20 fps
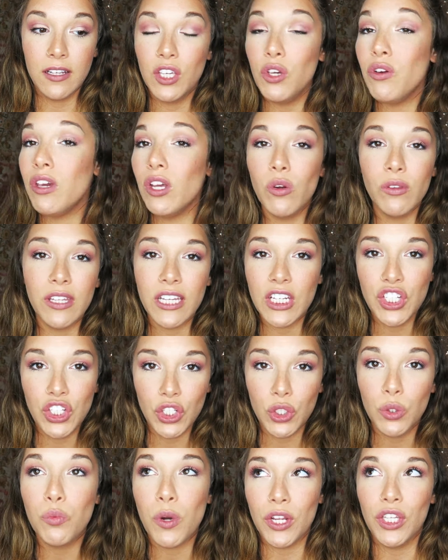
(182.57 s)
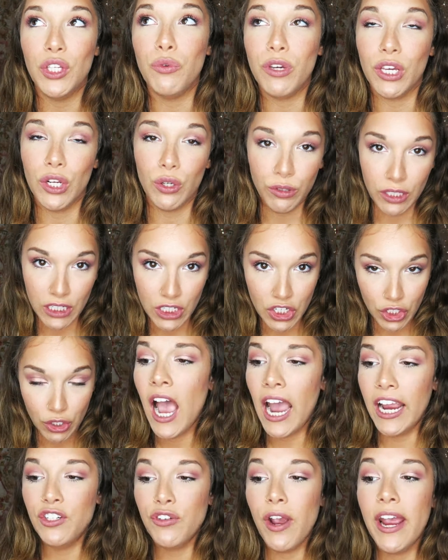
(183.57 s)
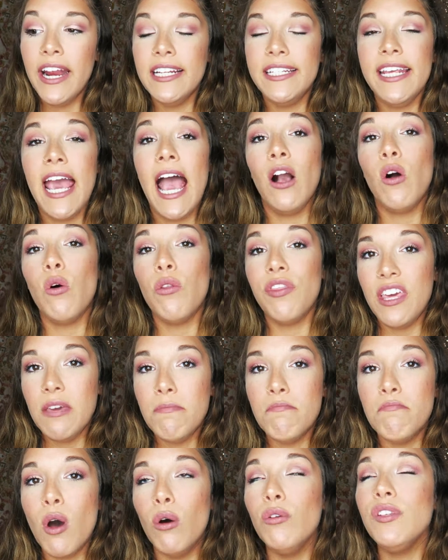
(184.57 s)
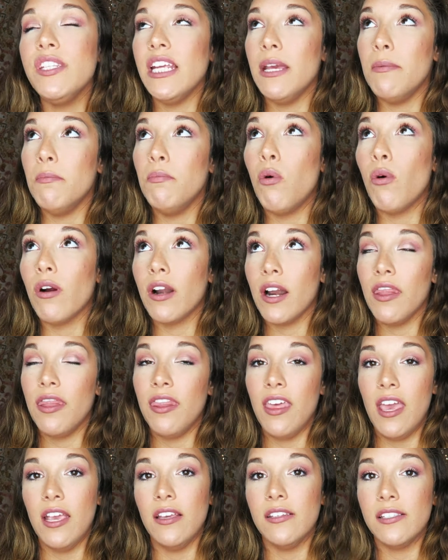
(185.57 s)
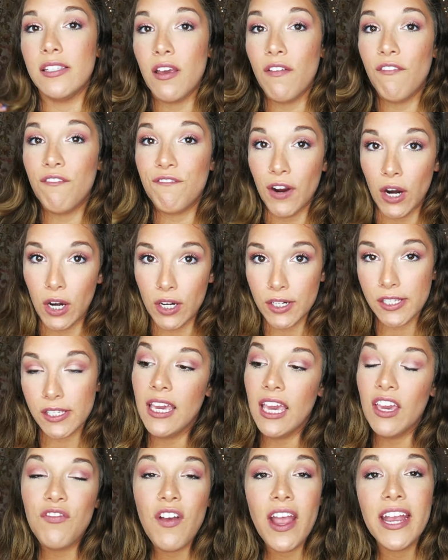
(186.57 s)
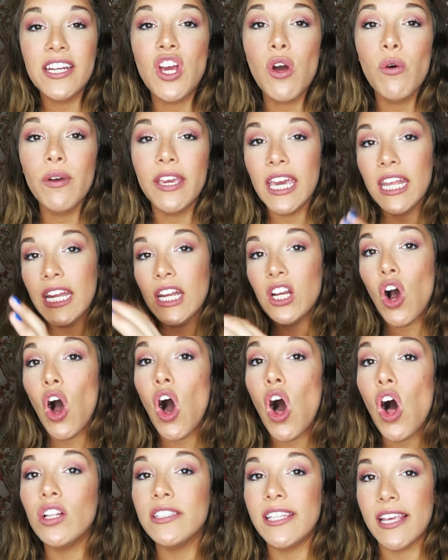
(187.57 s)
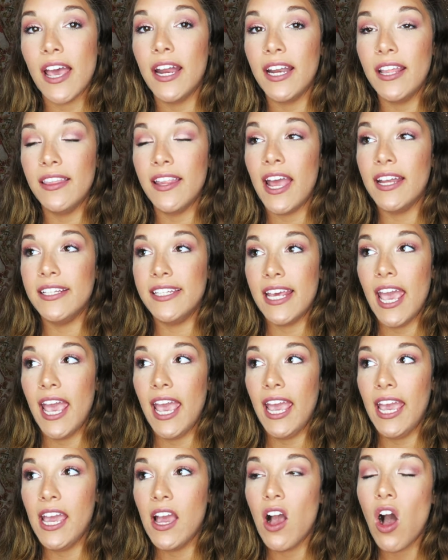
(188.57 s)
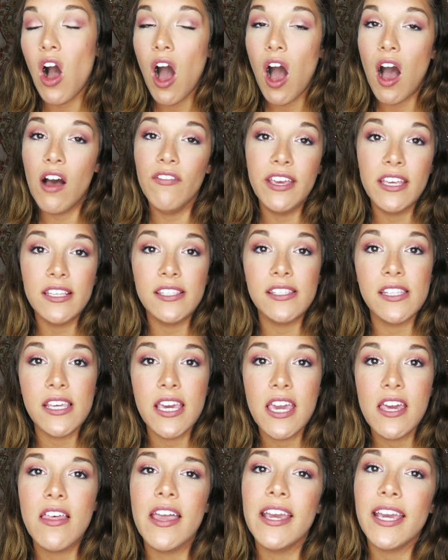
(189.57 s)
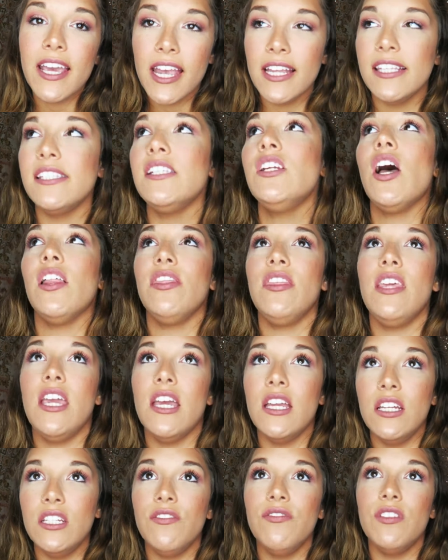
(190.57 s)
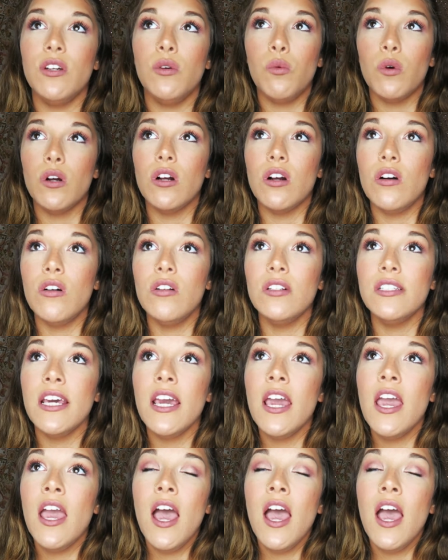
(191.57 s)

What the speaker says: You can only do what you can only do. I try to tackle the most important things first. If I don't get it all done in that day, obviously, like, it's not the end of the world.